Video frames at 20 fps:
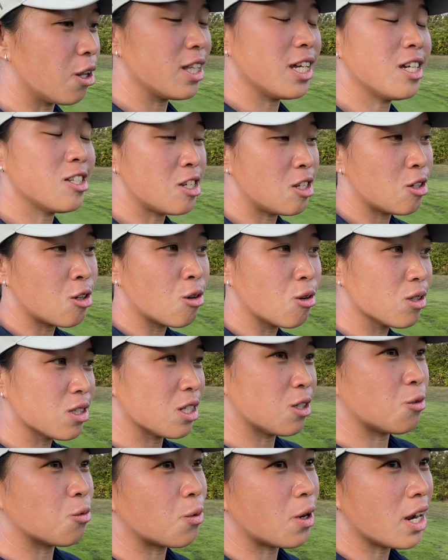18 holes
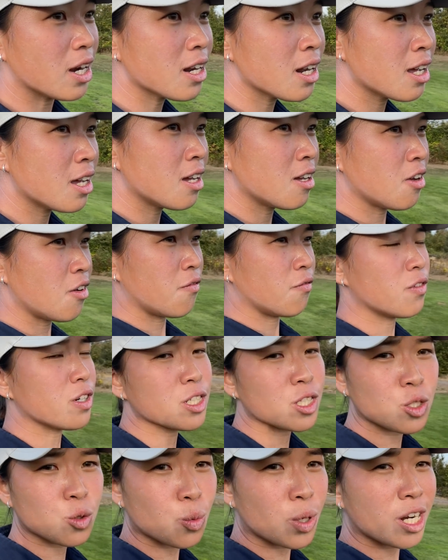in one,
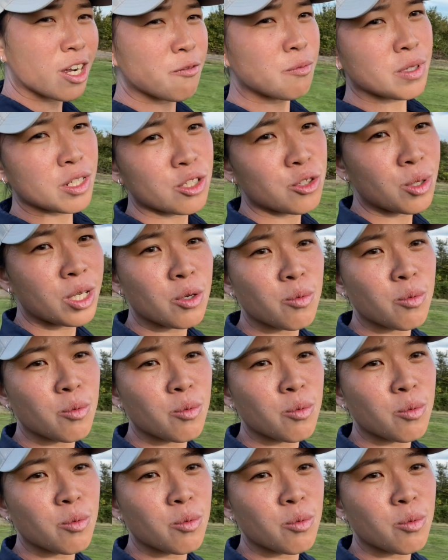versus what I've been doing,